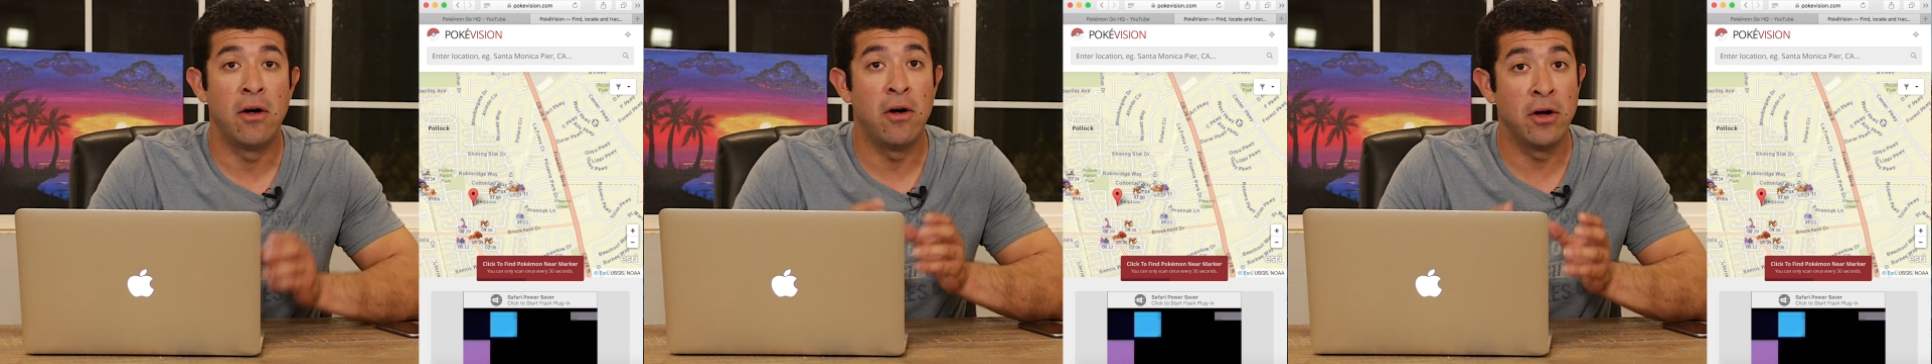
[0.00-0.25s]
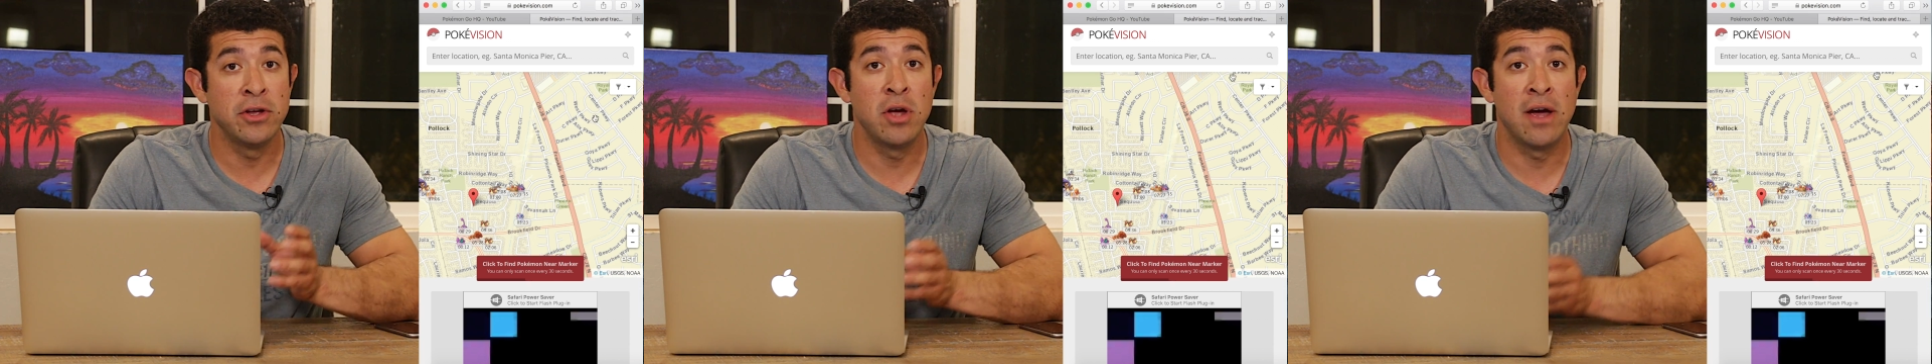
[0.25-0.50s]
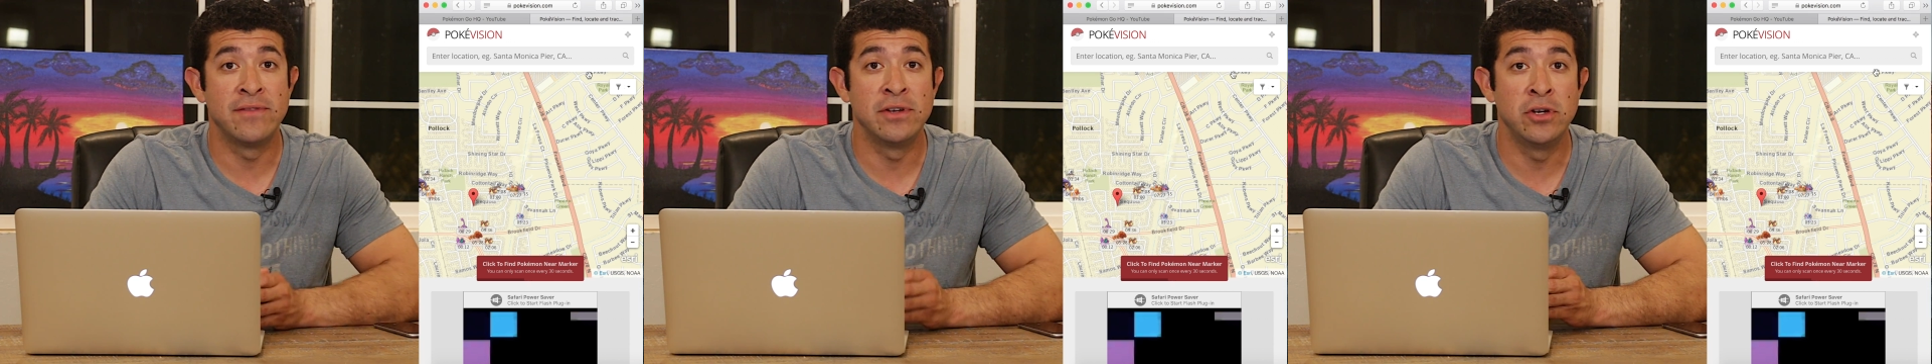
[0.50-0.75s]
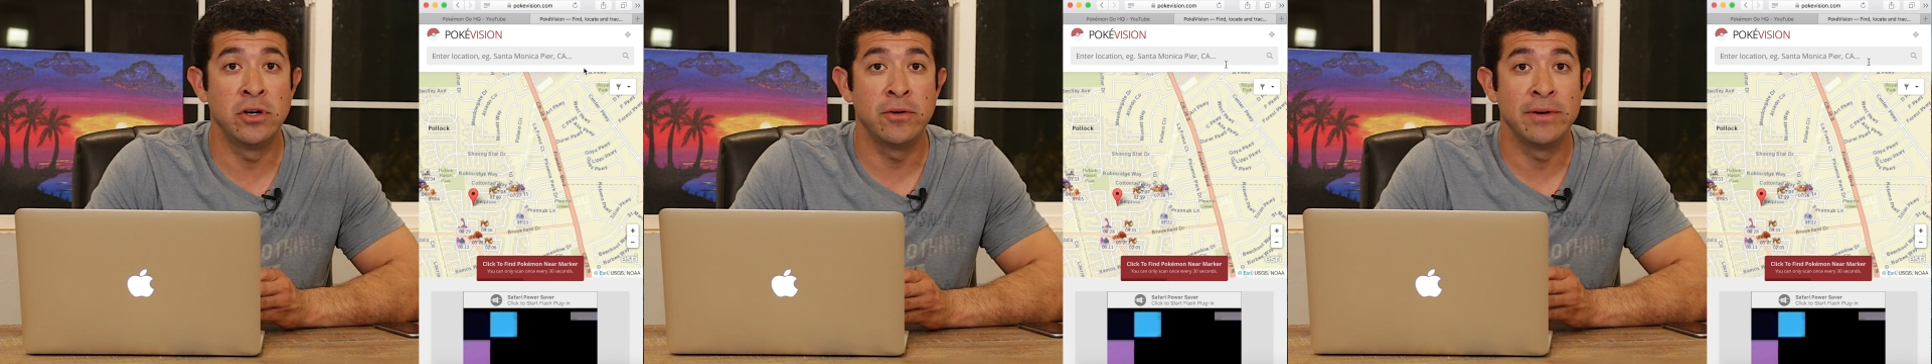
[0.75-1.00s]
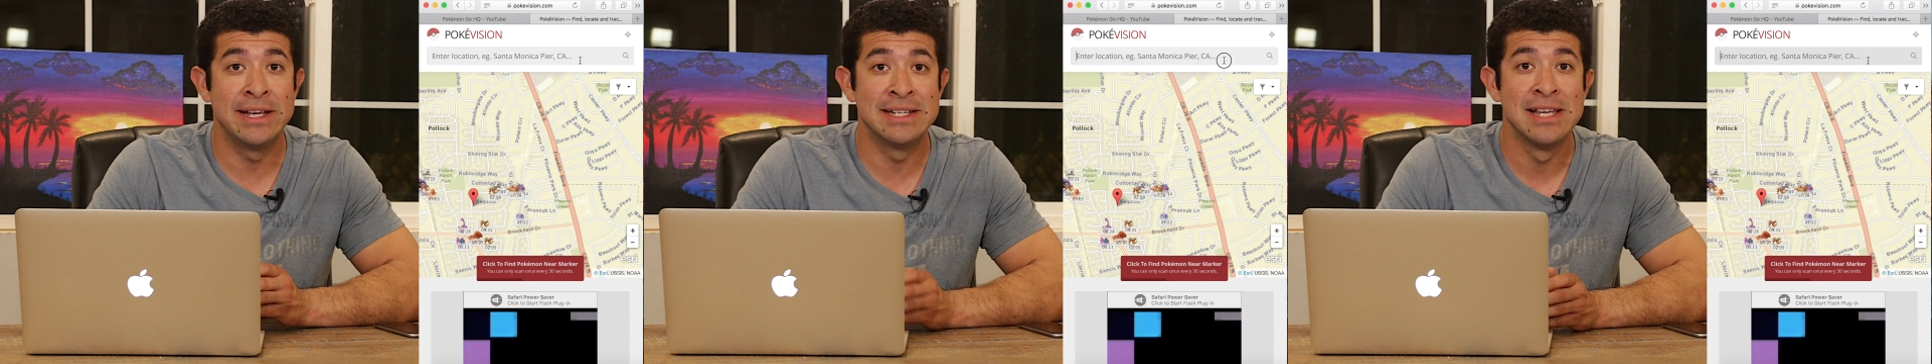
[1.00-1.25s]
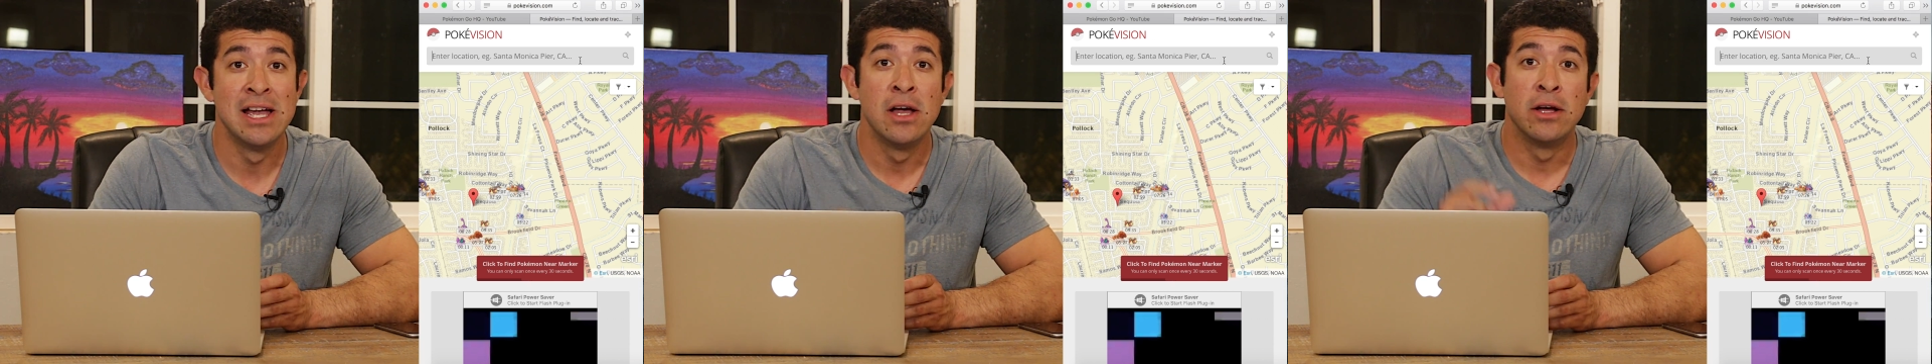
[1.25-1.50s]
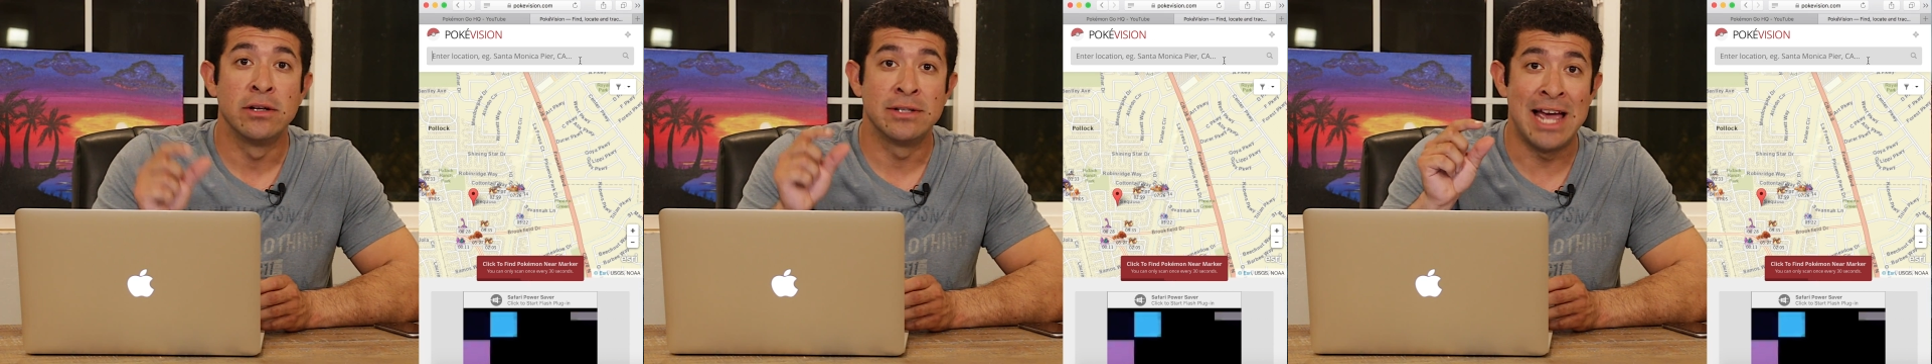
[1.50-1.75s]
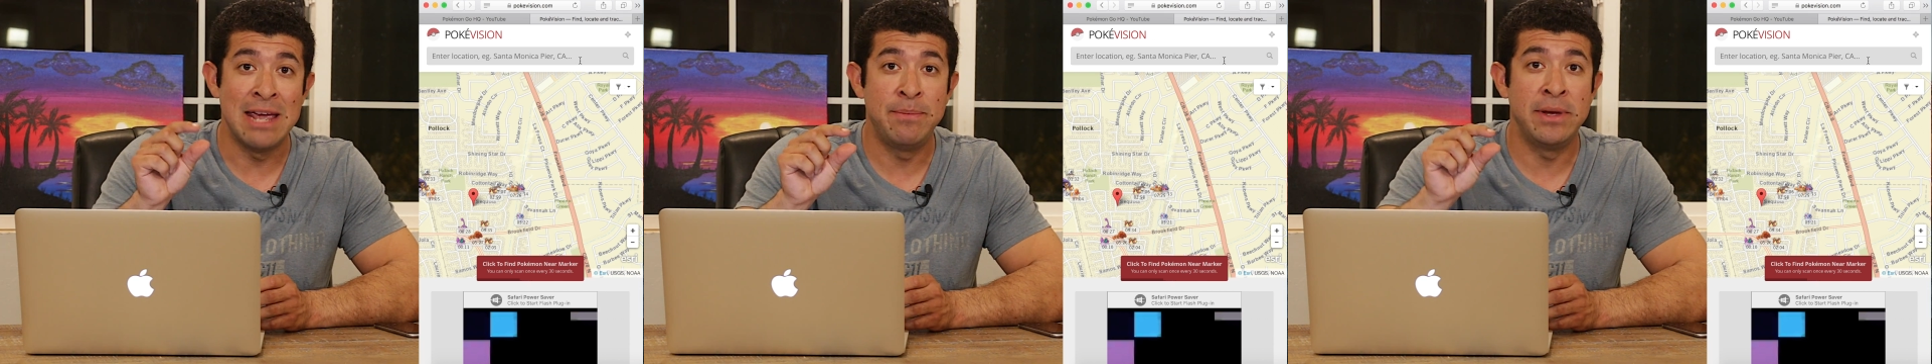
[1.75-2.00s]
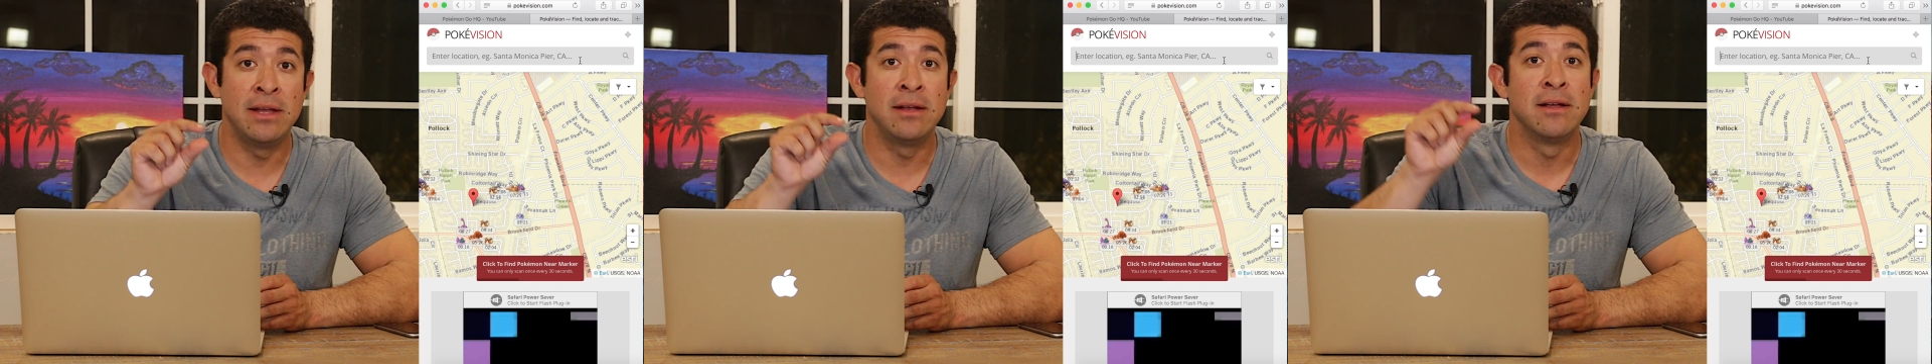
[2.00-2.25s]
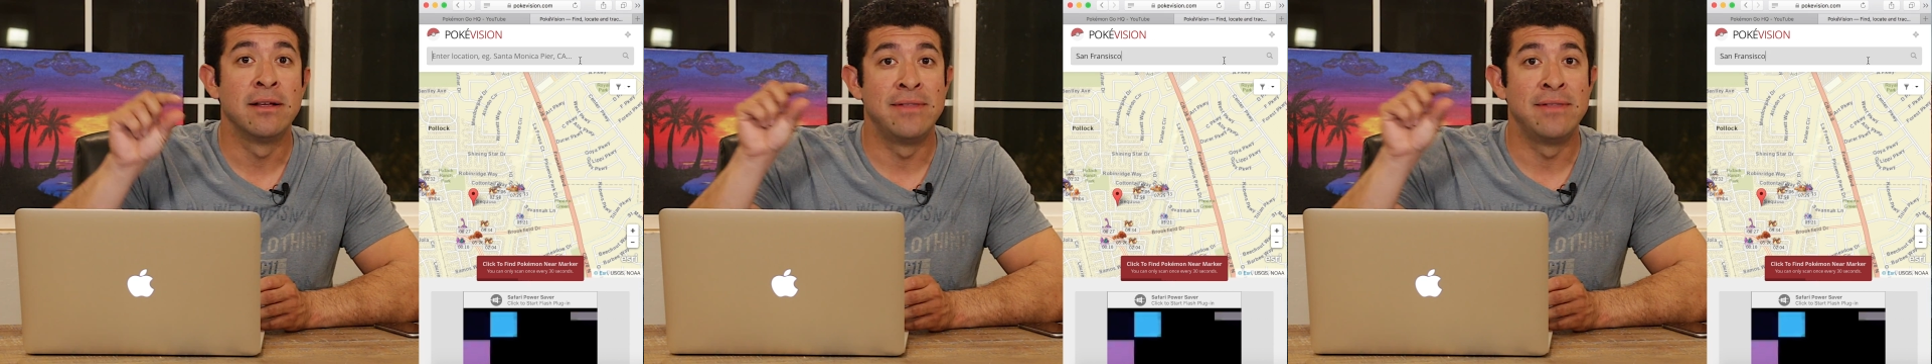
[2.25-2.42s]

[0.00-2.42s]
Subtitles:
all you have to do is type in